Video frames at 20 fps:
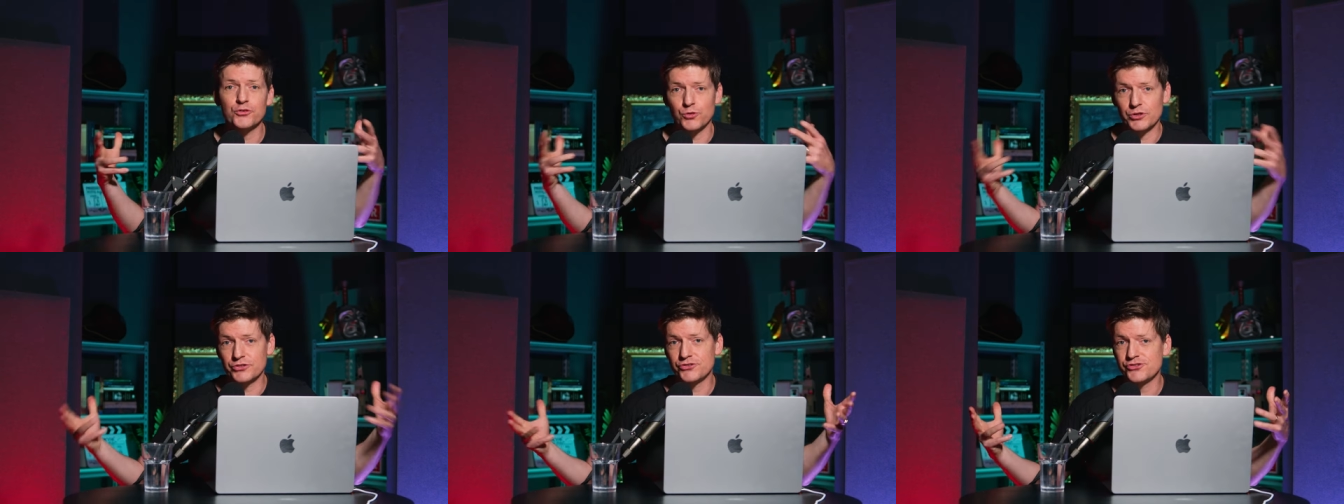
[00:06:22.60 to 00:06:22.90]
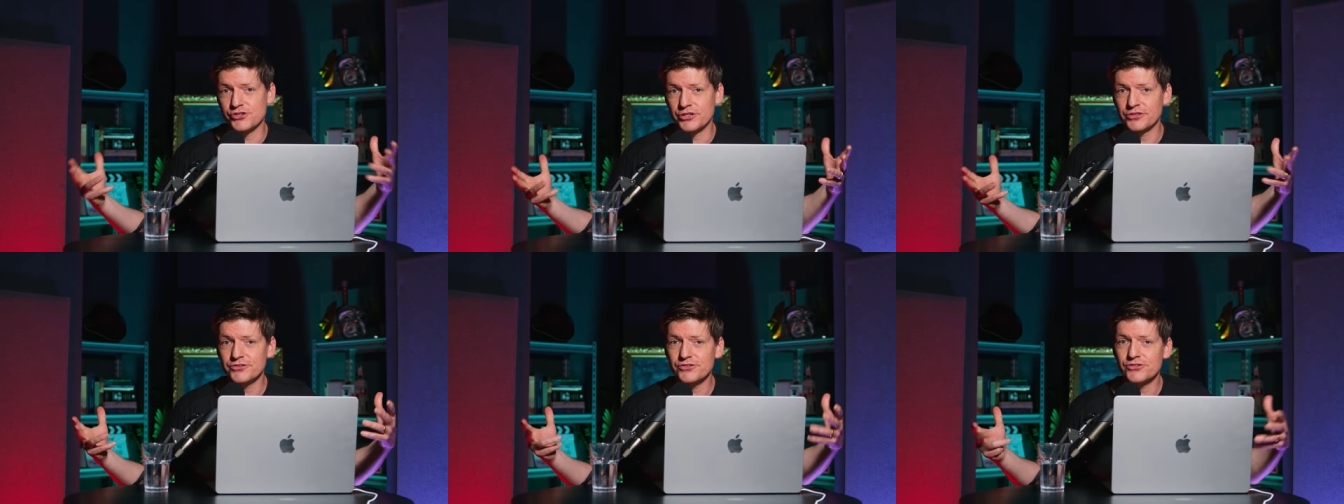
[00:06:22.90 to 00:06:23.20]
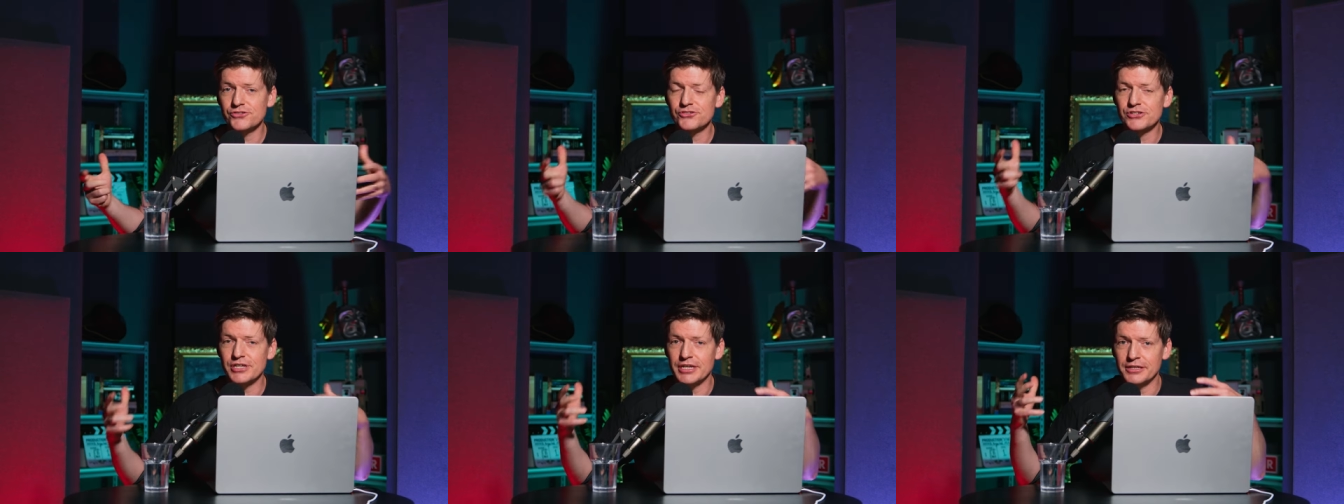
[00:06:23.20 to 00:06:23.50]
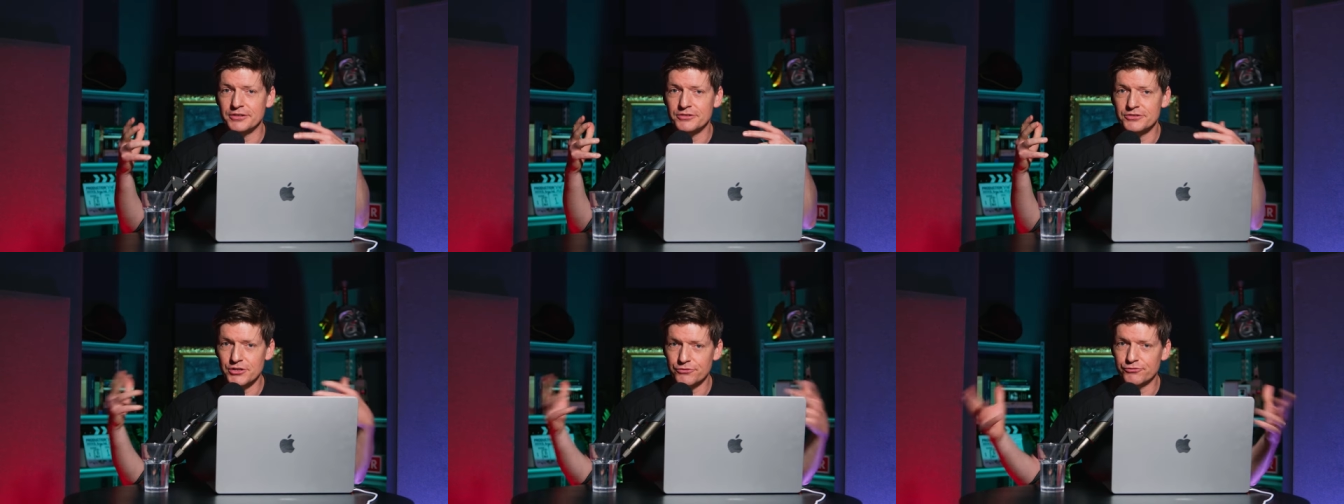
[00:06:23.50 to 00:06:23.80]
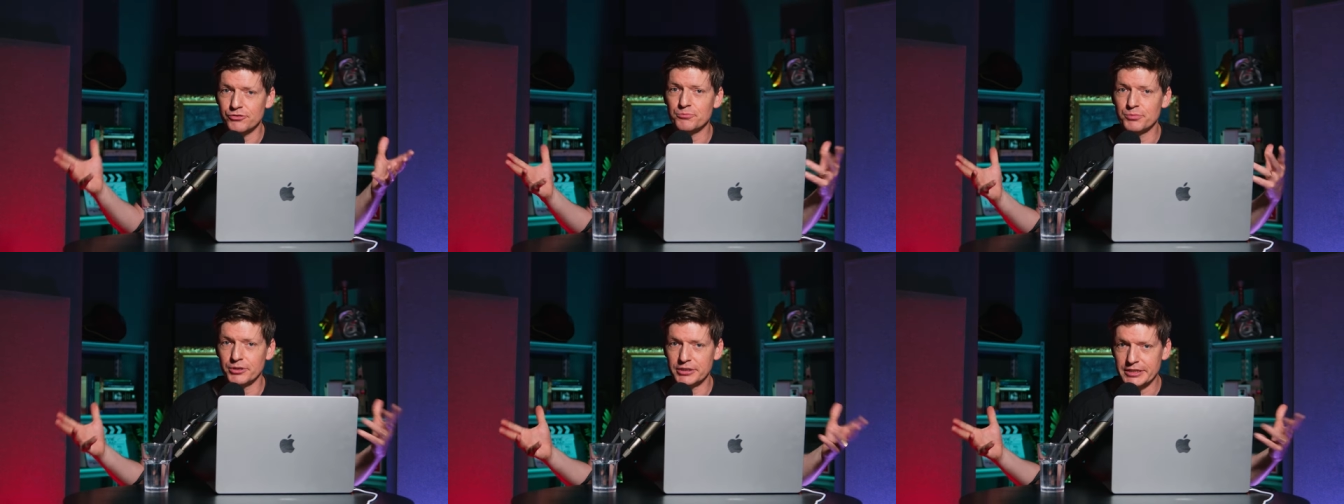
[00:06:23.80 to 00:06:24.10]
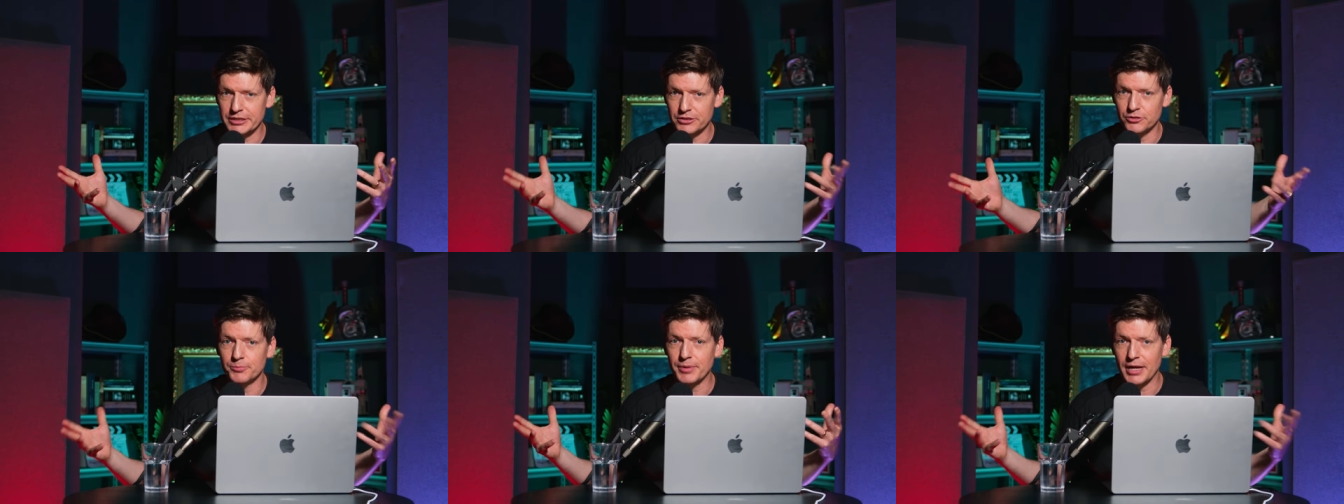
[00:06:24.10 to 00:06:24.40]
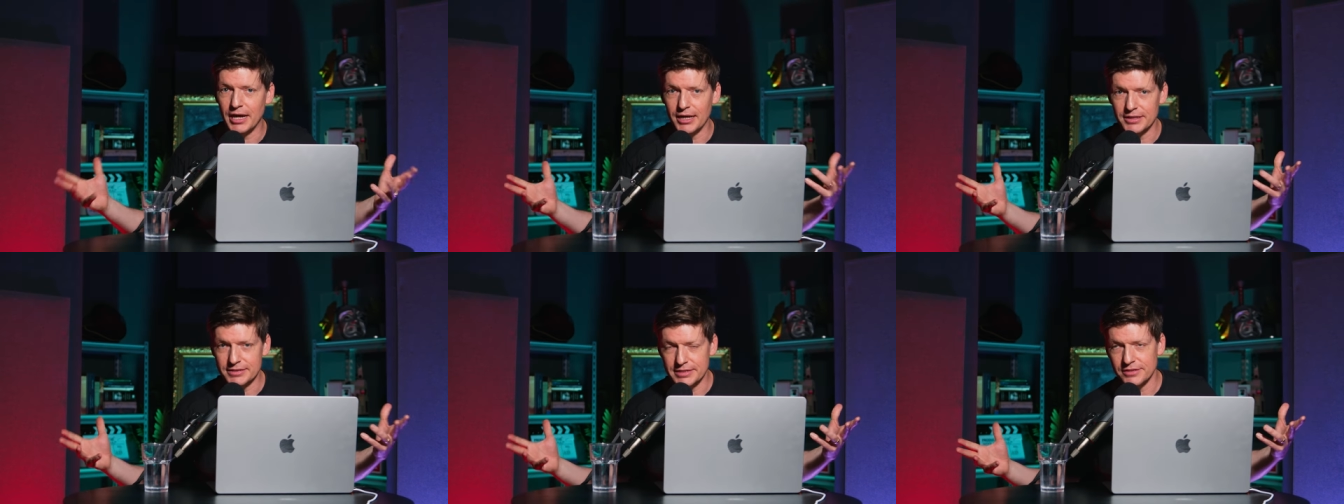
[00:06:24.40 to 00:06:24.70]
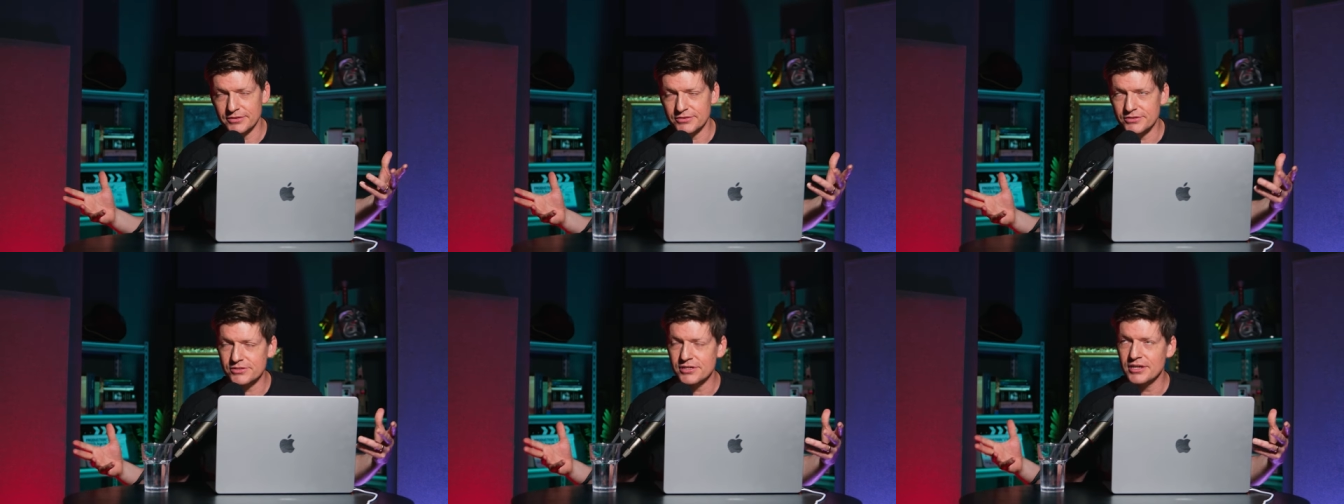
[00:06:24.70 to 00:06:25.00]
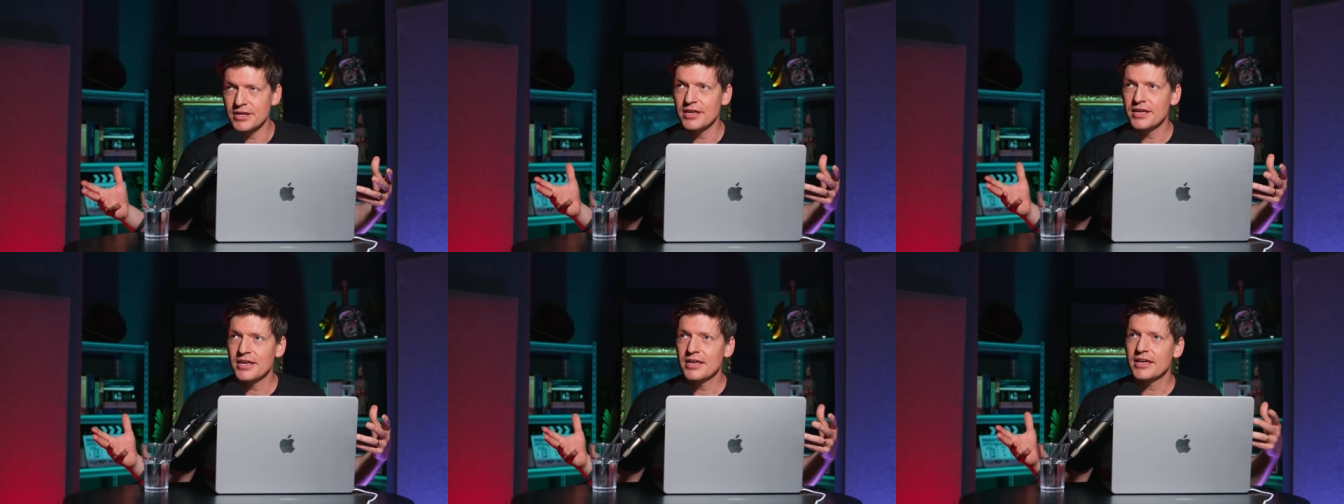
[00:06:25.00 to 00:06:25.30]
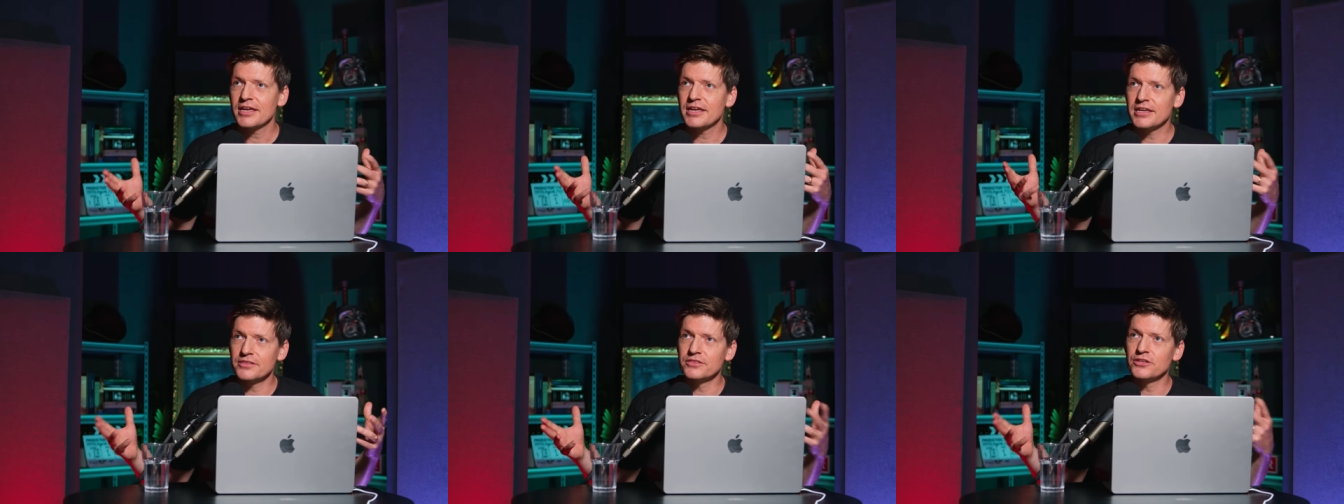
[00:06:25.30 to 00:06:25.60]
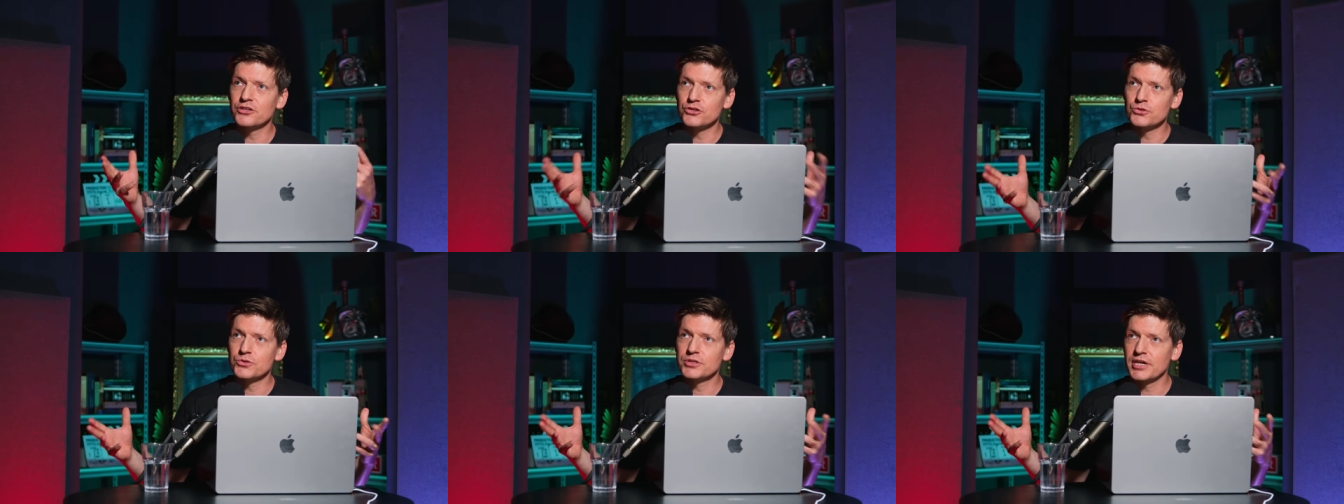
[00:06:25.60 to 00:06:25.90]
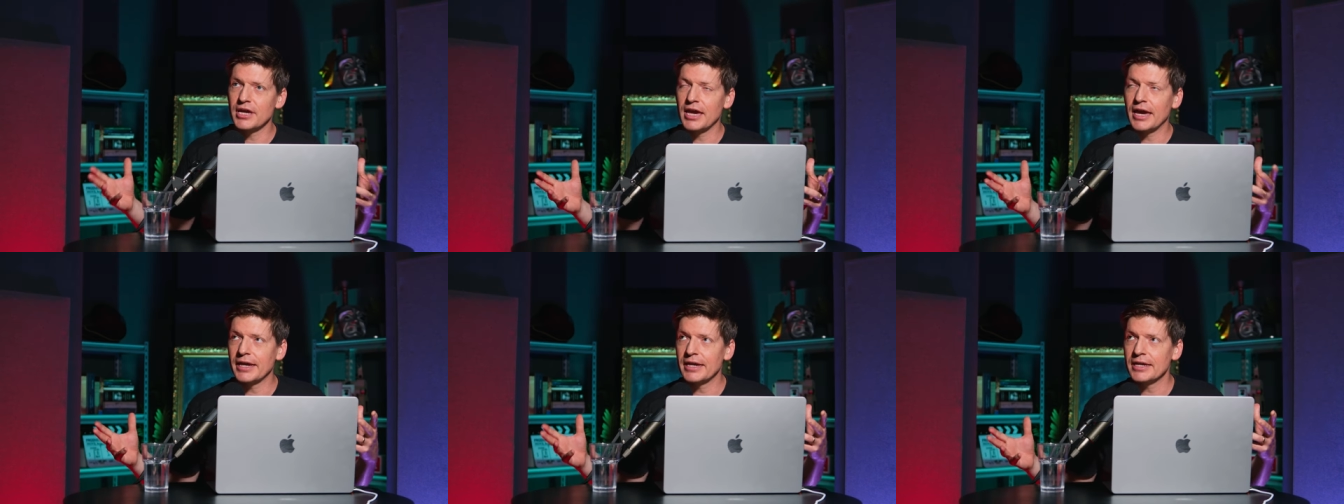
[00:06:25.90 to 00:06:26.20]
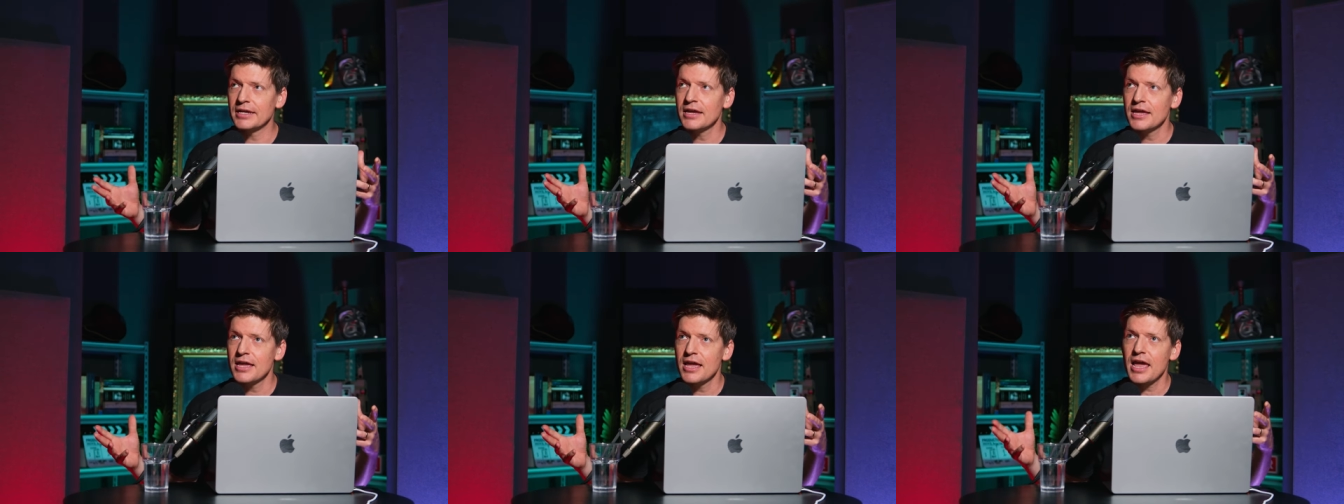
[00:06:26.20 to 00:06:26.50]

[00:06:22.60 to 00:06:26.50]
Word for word: Christians in different political parties in the U K,